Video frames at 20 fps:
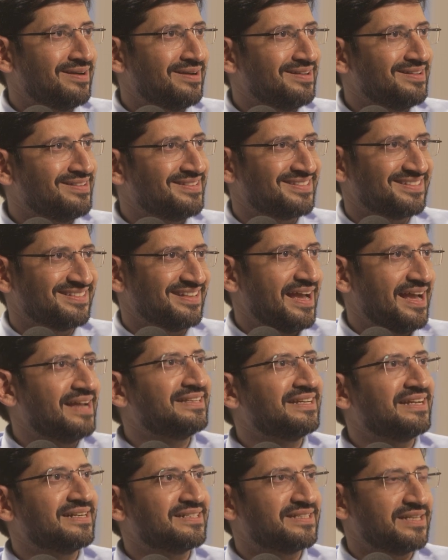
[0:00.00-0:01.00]
it is, I
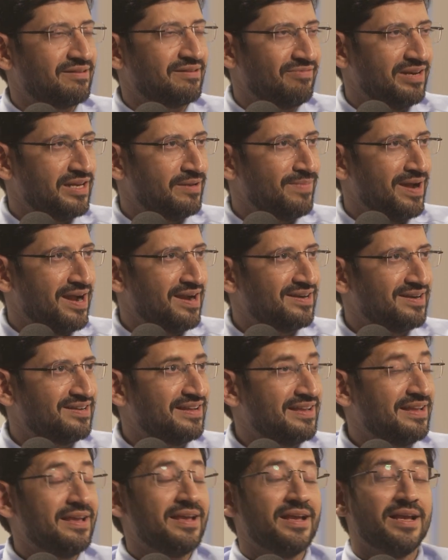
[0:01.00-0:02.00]
think it's equally bad,
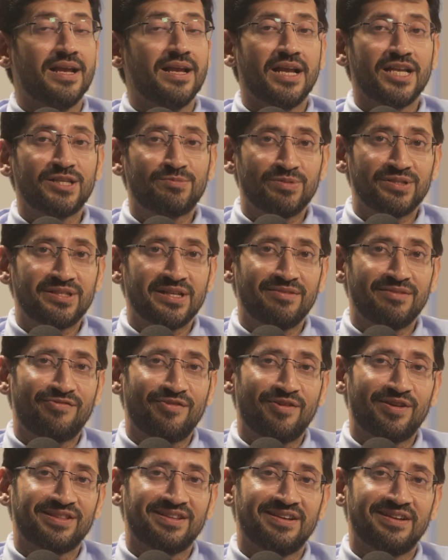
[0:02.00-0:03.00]
especially
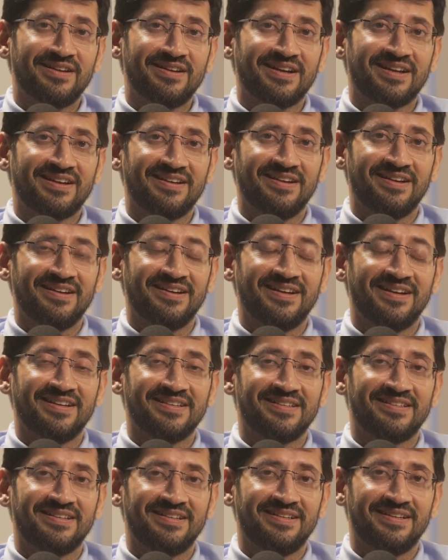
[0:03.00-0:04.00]
for
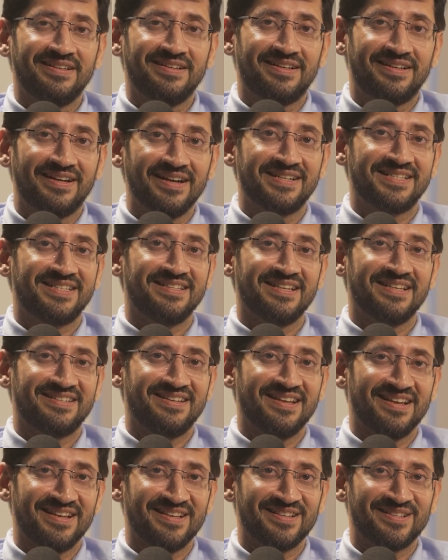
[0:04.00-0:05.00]
the kids these
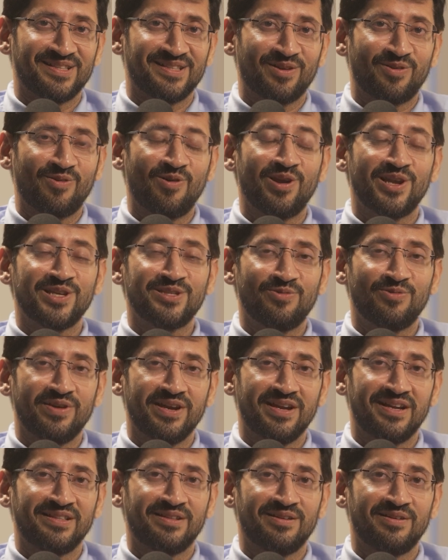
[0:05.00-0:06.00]
days, the college
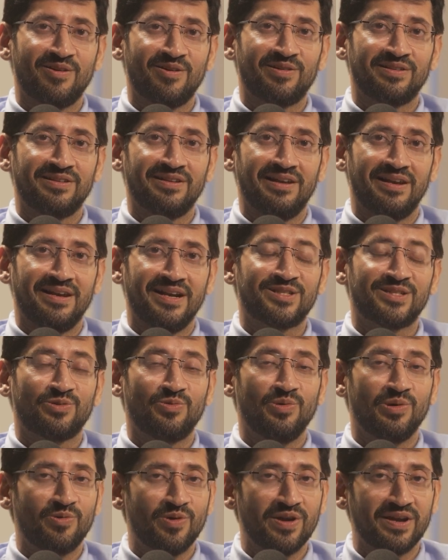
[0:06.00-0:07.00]
going or the late
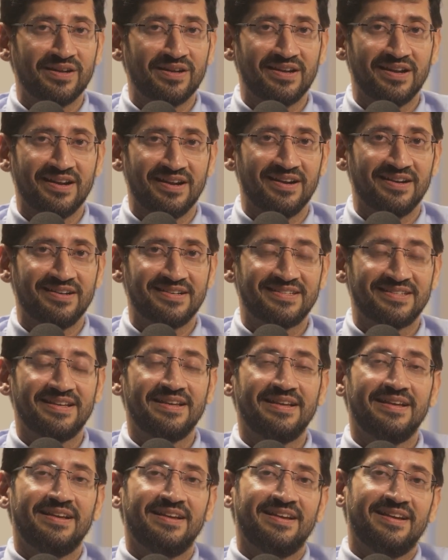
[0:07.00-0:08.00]
school going kids.
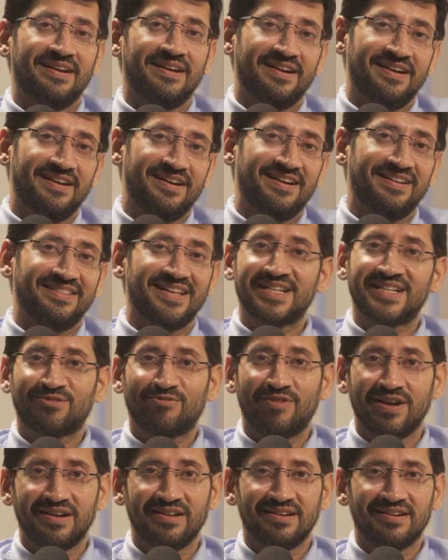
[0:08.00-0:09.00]
That's
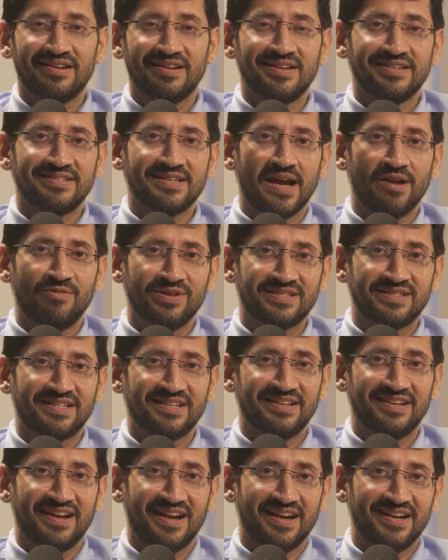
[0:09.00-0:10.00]
quite a rage, I would
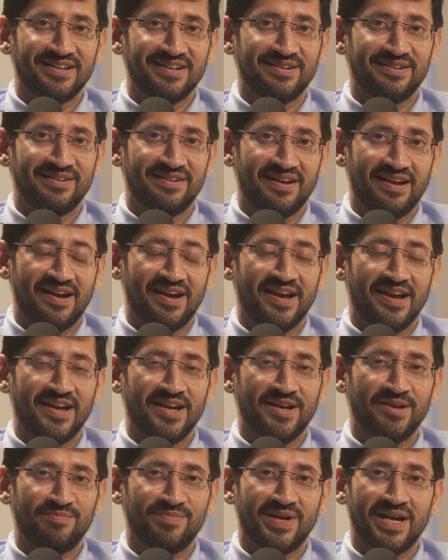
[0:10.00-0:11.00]
say, and
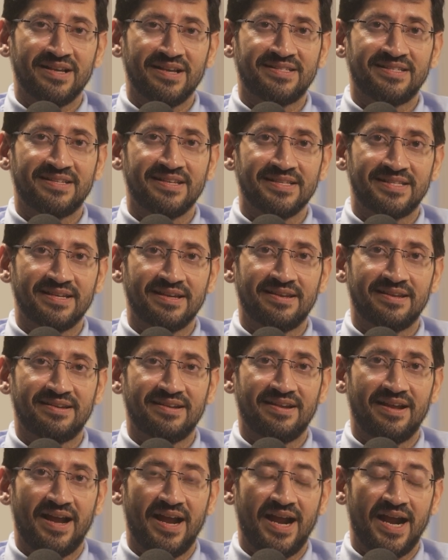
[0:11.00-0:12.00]
my sincere
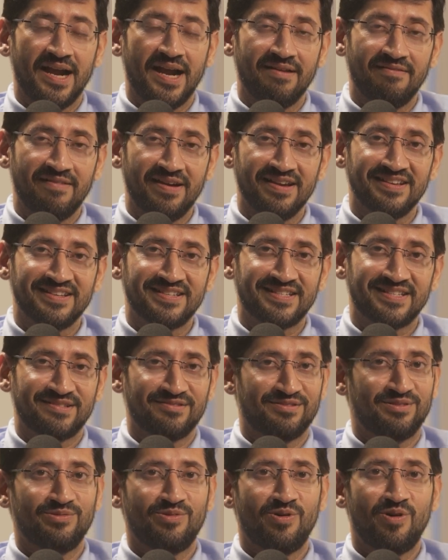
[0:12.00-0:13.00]

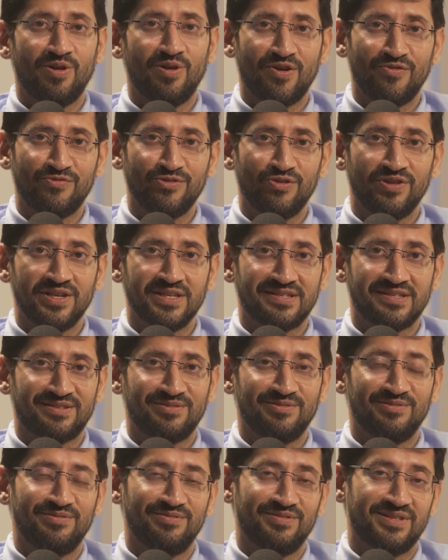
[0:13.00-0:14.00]
advice to all of you is
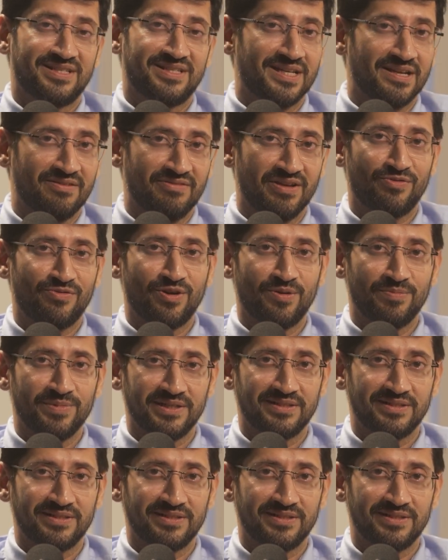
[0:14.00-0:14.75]
to stay away from